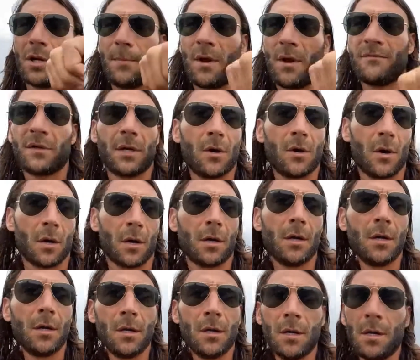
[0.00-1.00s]
off the car
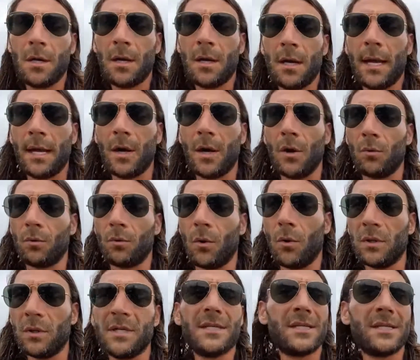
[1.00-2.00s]
and I'll
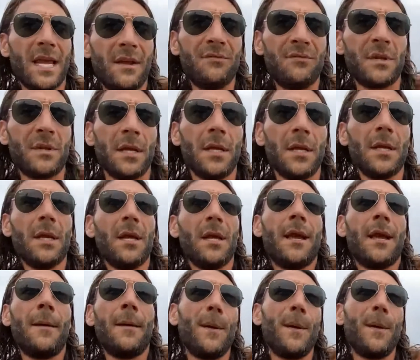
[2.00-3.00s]
roll to safety.
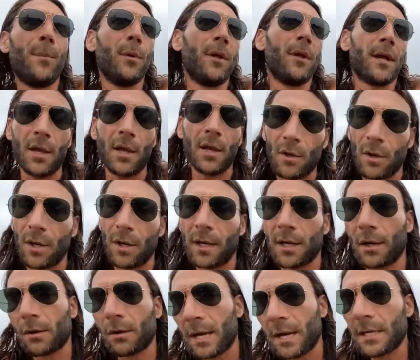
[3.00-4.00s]
And people look at you like
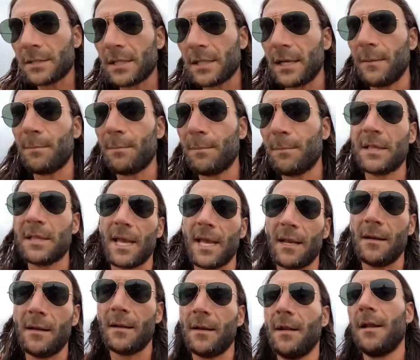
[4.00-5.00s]
you're crazy. But
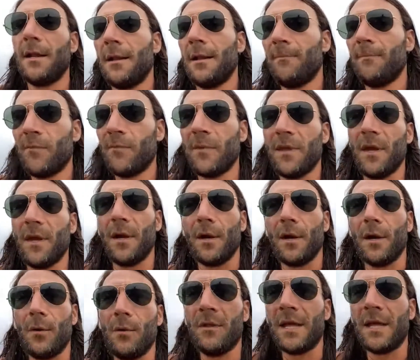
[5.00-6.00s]
then,
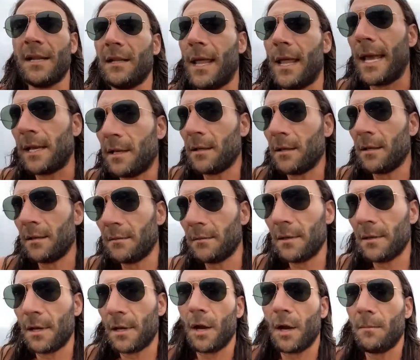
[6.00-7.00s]
then like
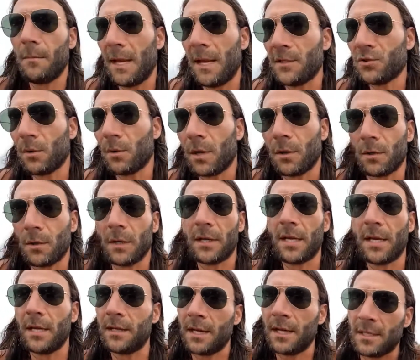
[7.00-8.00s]
on Maze Runner, a
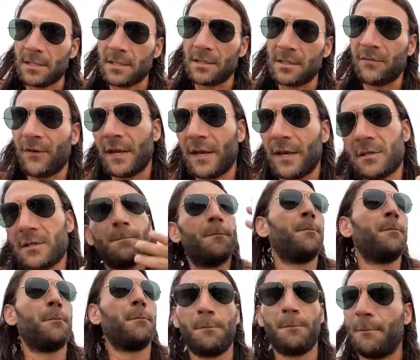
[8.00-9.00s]
kid gets his face
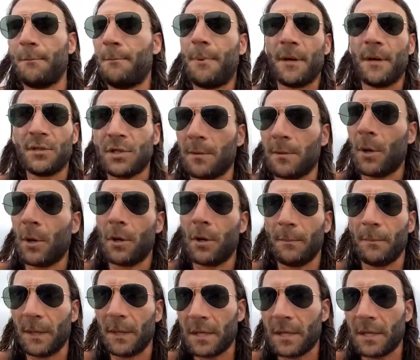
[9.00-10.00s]
bushed
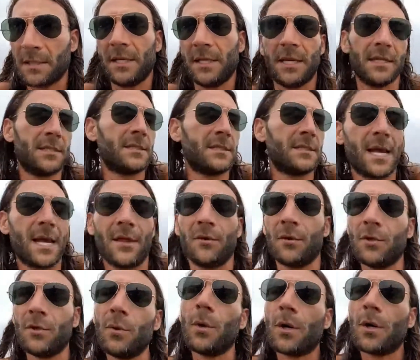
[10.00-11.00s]
apart because he gets
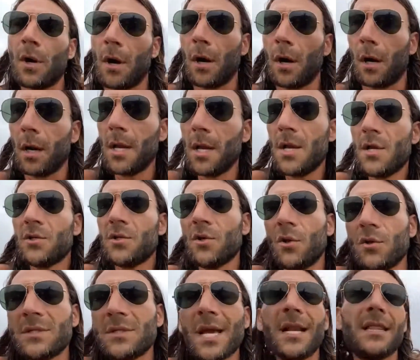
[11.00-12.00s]
tethered to a car. So
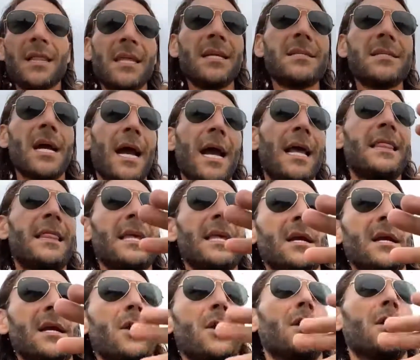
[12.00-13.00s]
those kind of things I
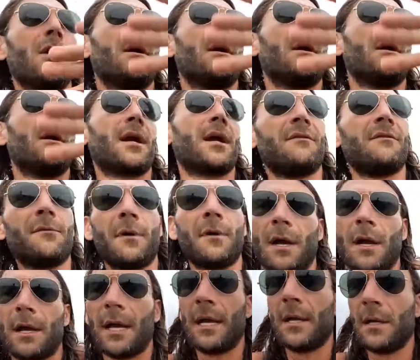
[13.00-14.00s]
think are kind of
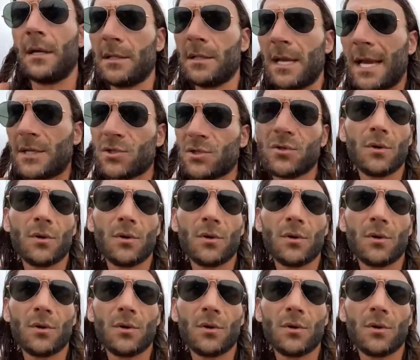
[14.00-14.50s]
extra,